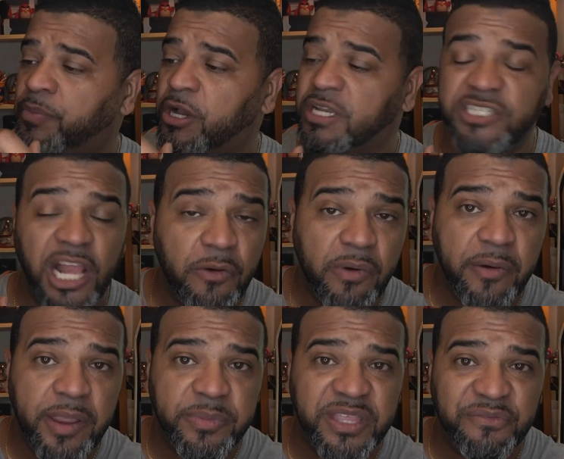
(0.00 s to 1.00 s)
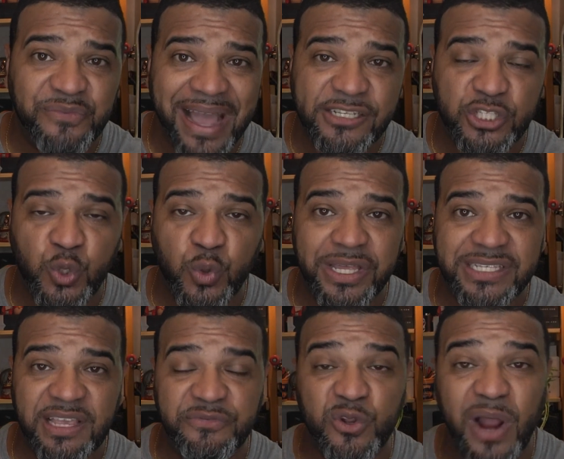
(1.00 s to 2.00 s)
auxiliary device to
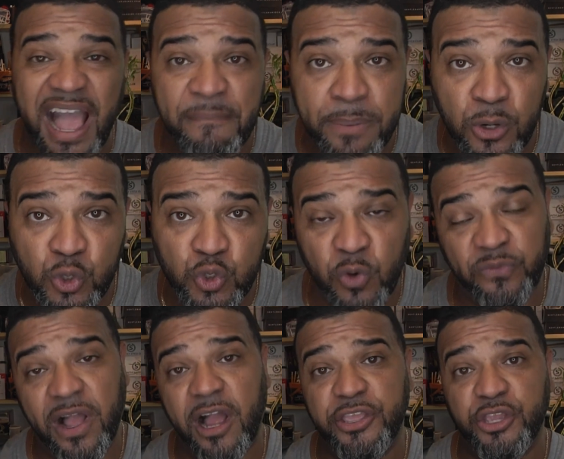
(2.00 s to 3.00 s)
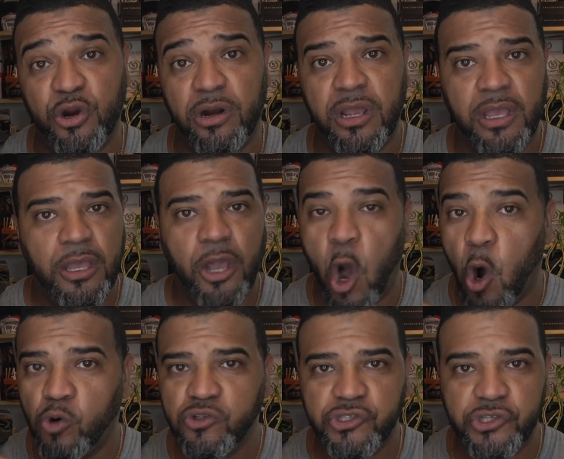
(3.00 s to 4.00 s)
this if you don't have Bluetooth on your
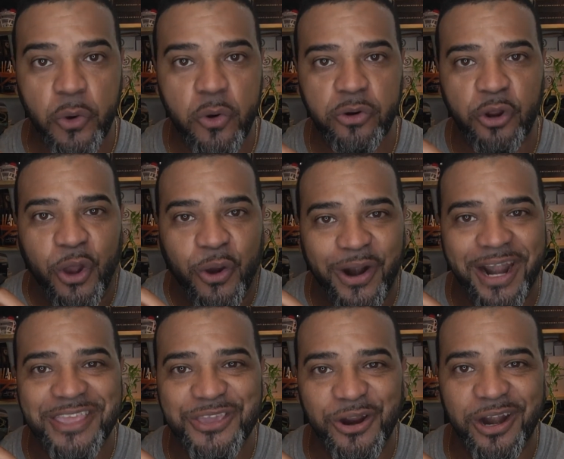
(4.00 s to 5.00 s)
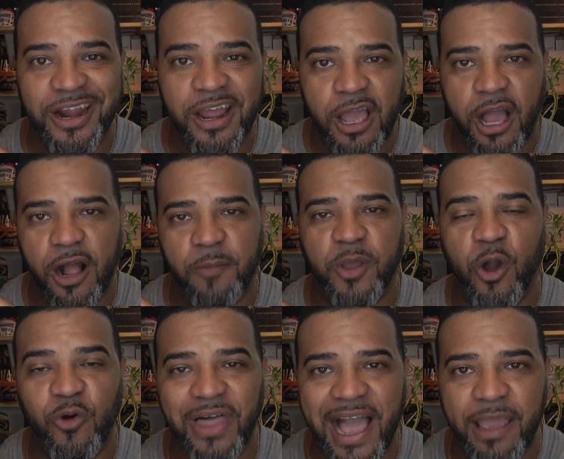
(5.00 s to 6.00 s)
old Zune or on your
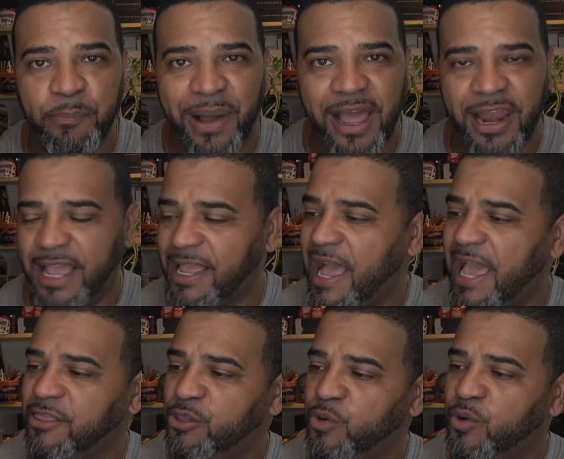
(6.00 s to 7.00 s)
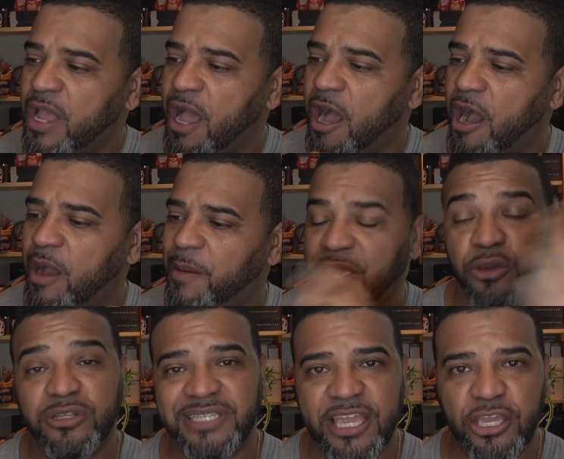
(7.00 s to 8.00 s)
old iPod like I do, and you
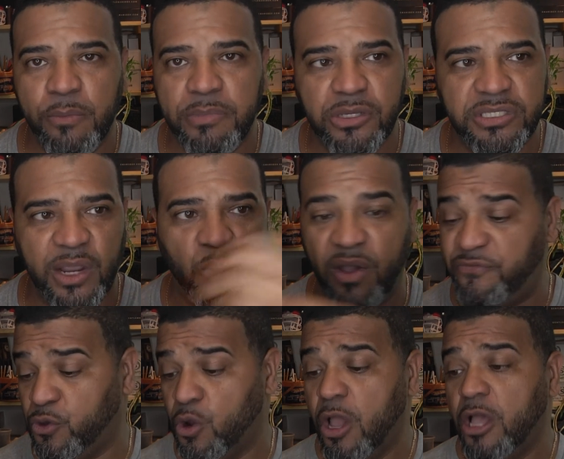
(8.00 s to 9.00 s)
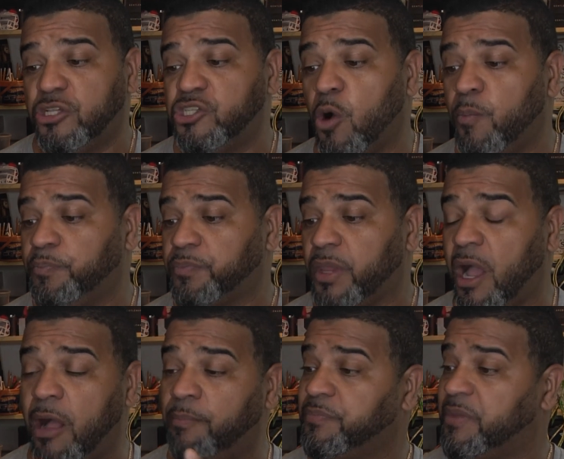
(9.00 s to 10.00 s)
could take your music with you. So
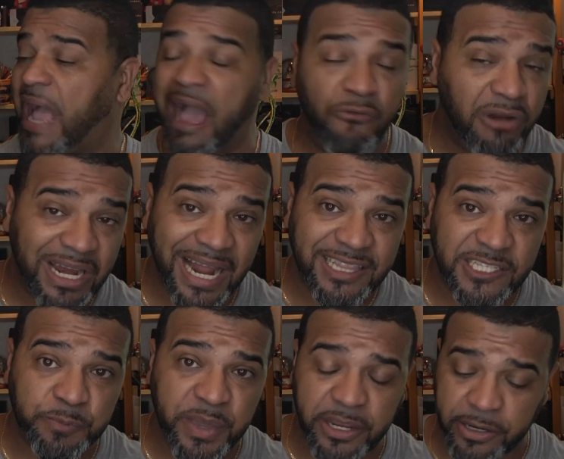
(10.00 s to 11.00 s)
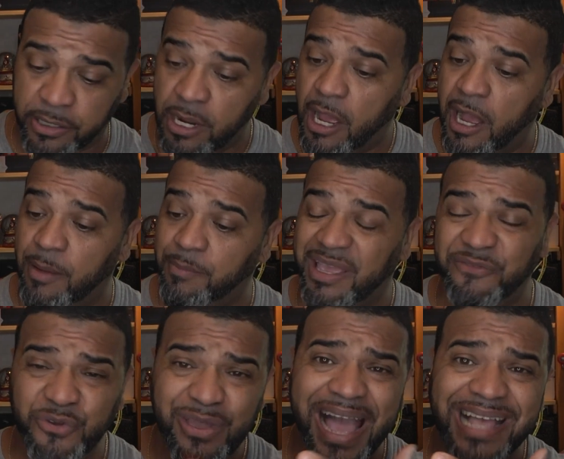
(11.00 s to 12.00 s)
I really like the speaker.
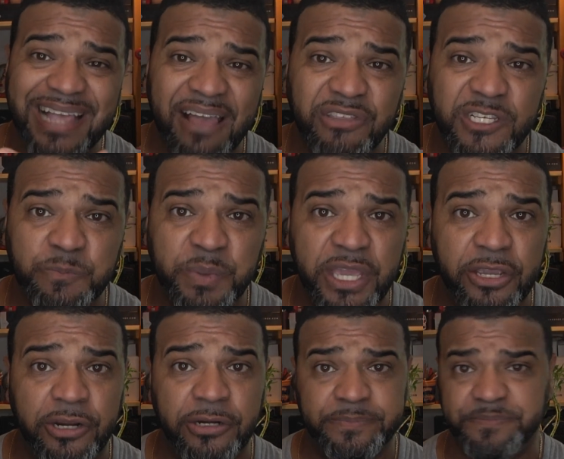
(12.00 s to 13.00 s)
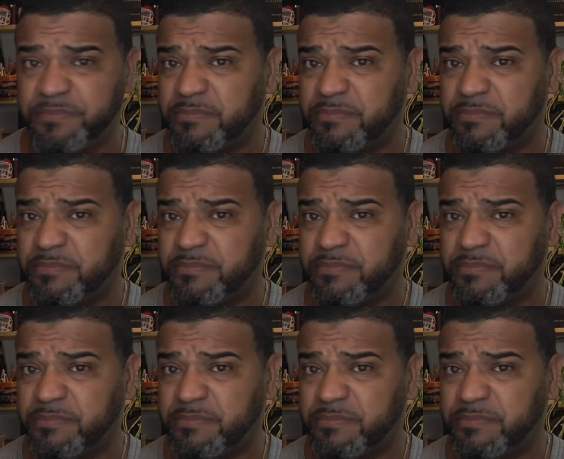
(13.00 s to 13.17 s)
If you guys have this speaker,